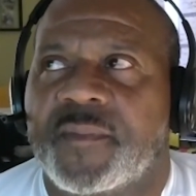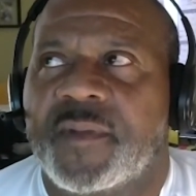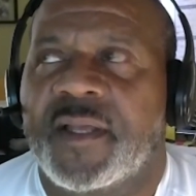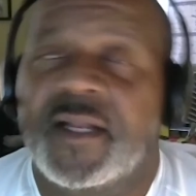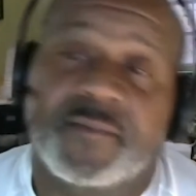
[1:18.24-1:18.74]

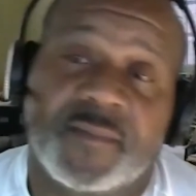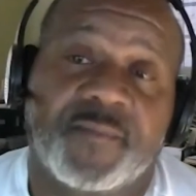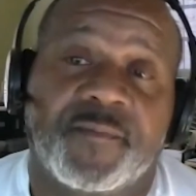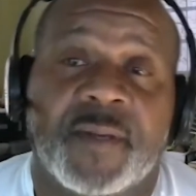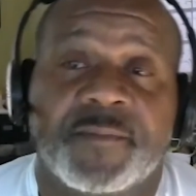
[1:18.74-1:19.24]
and
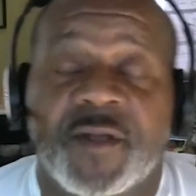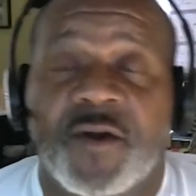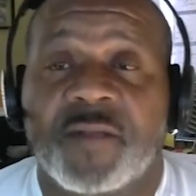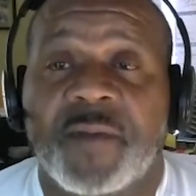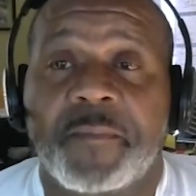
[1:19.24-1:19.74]
I'm
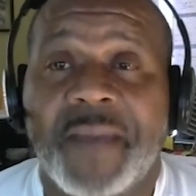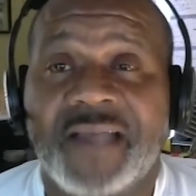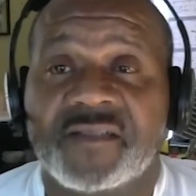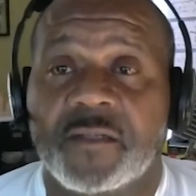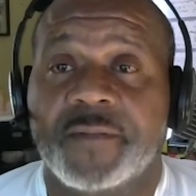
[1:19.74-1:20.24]
talking about
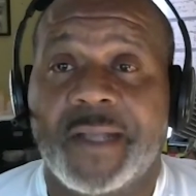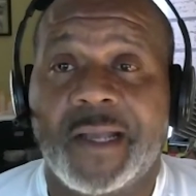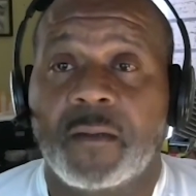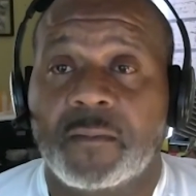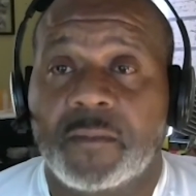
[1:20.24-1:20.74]
Maslow
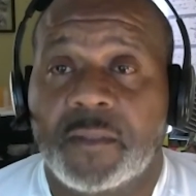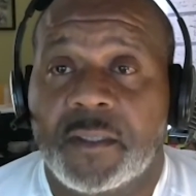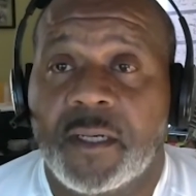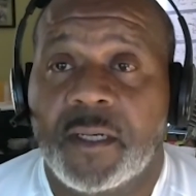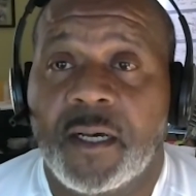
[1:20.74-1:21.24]
now,
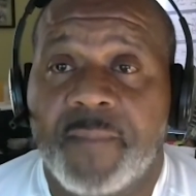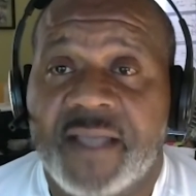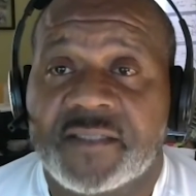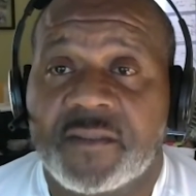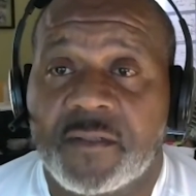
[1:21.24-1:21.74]

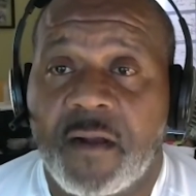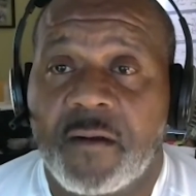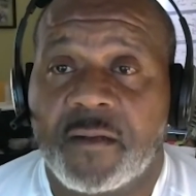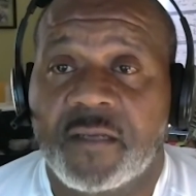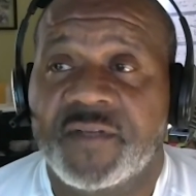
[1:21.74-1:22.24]
Maslow
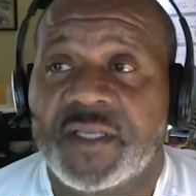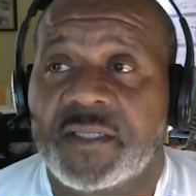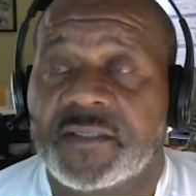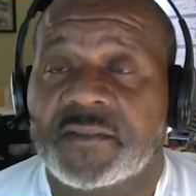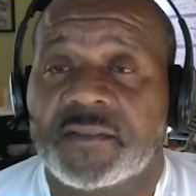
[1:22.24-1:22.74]
hierarchy of
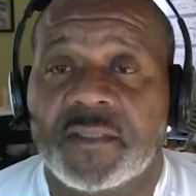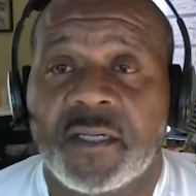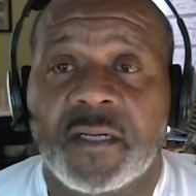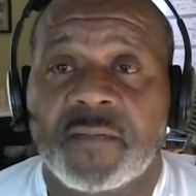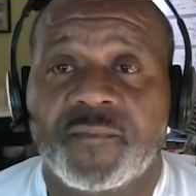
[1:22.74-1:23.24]
needs.
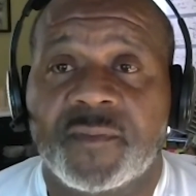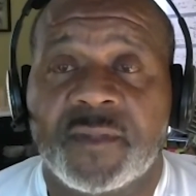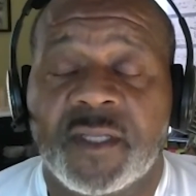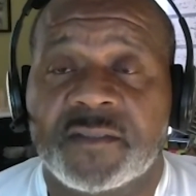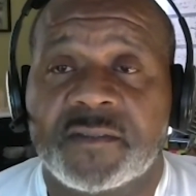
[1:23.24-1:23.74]

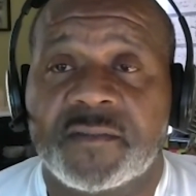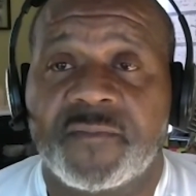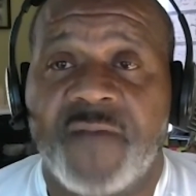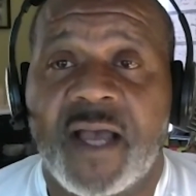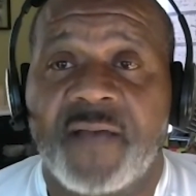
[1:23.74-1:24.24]
There's
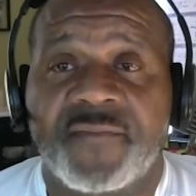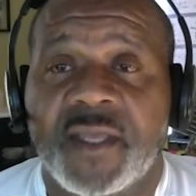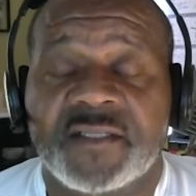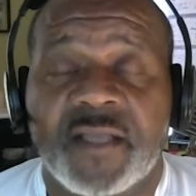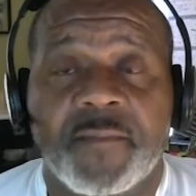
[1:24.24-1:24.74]
5
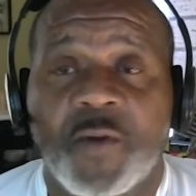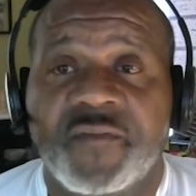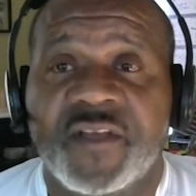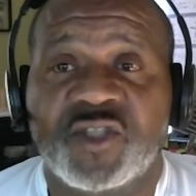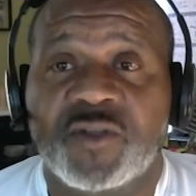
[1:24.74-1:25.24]
things that
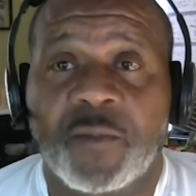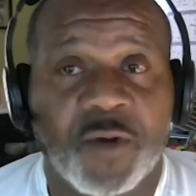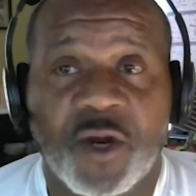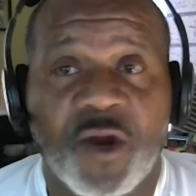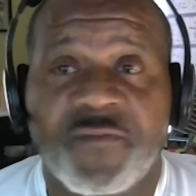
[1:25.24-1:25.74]
motivate
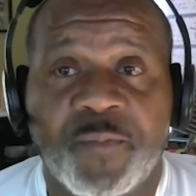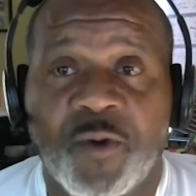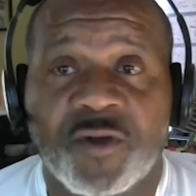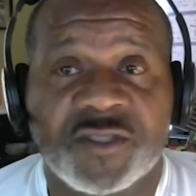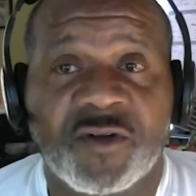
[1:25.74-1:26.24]
every
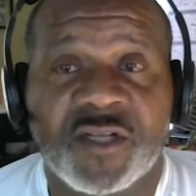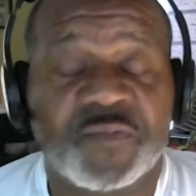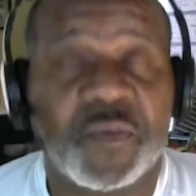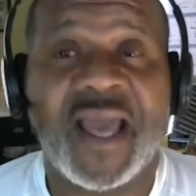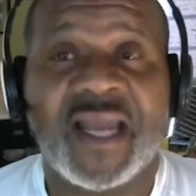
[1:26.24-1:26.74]
person on
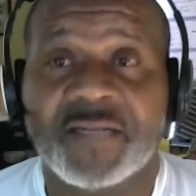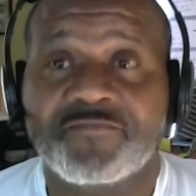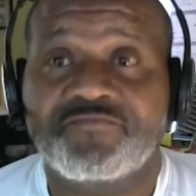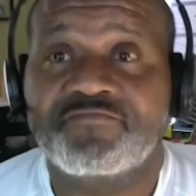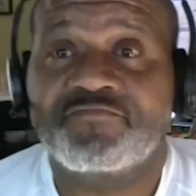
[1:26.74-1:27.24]
this planet.
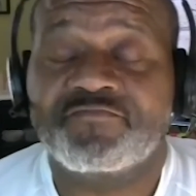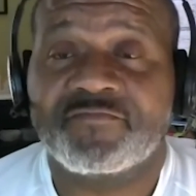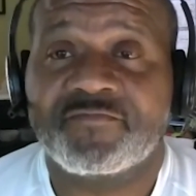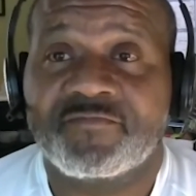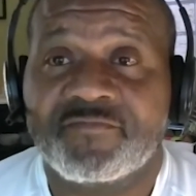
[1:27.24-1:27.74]

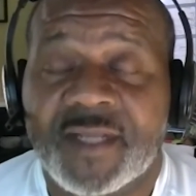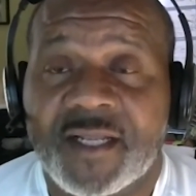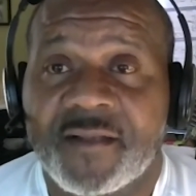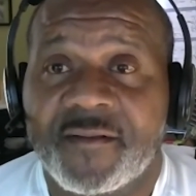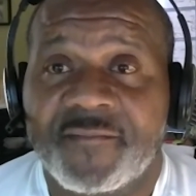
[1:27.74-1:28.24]

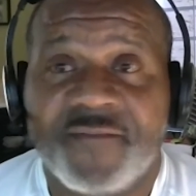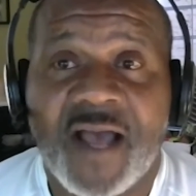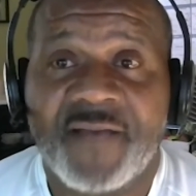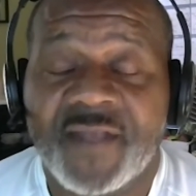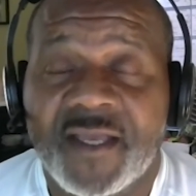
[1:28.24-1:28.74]

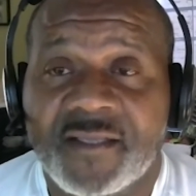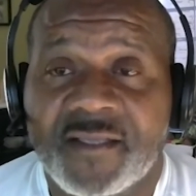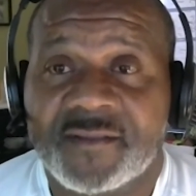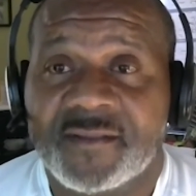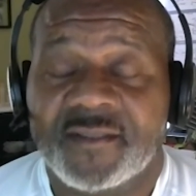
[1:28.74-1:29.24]
5
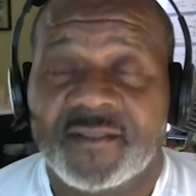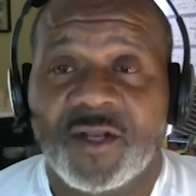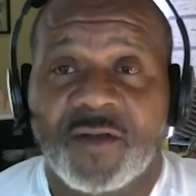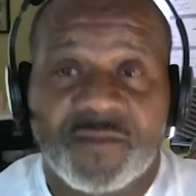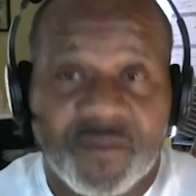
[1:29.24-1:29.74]
things.
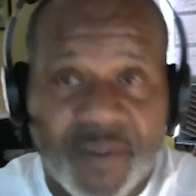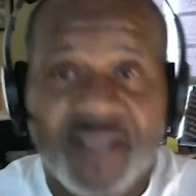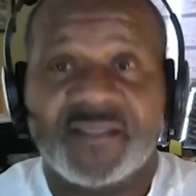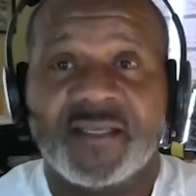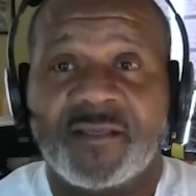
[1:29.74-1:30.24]
The
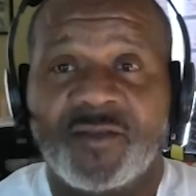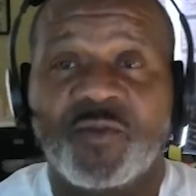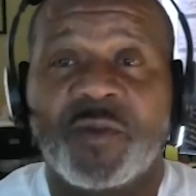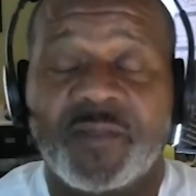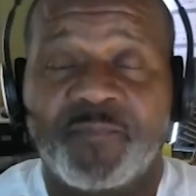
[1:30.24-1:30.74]
basic
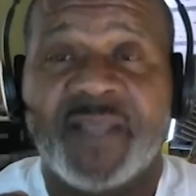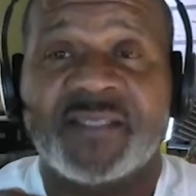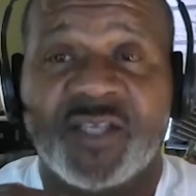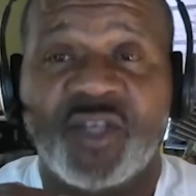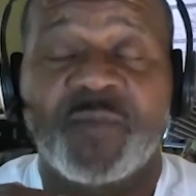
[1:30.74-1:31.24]
human
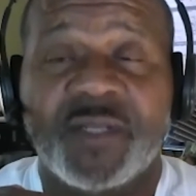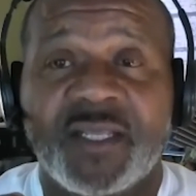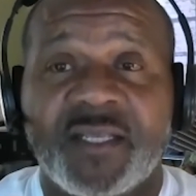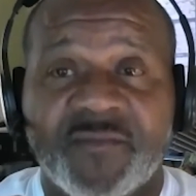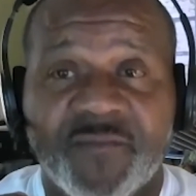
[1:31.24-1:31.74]

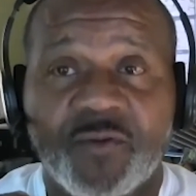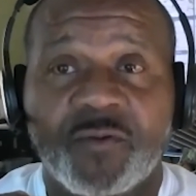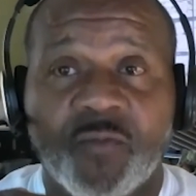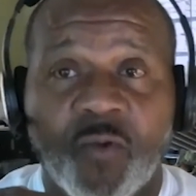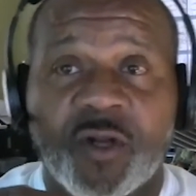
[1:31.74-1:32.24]
needs:
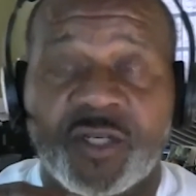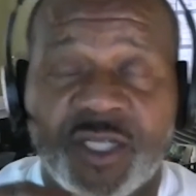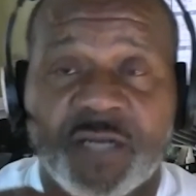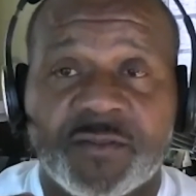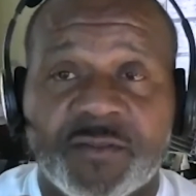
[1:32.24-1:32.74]
food, water,
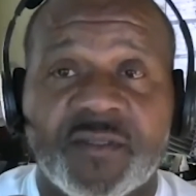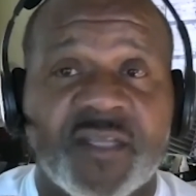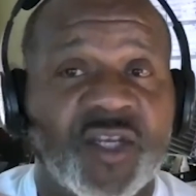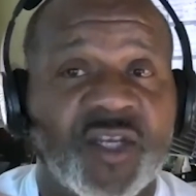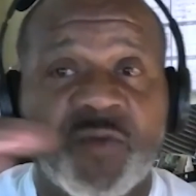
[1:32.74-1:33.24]
shelter.
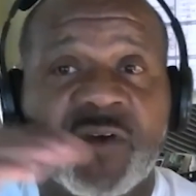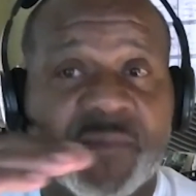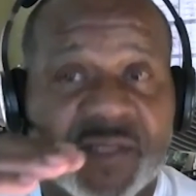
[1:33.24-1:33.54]
Then you move up to